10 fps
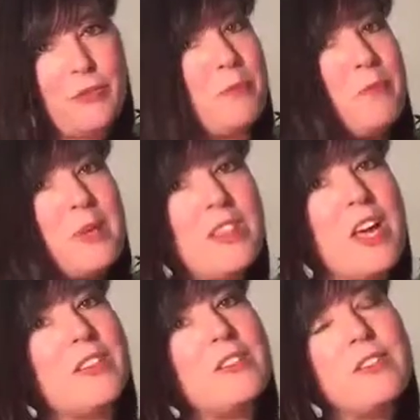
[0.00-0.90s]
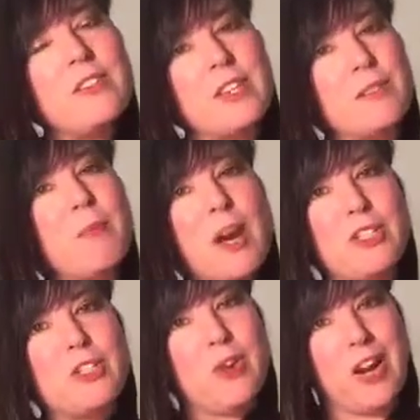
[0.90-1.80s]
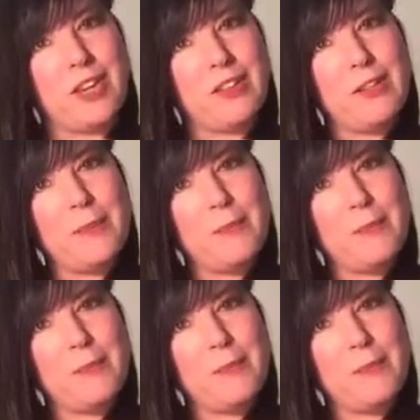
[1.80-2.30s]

For me, that's my strength.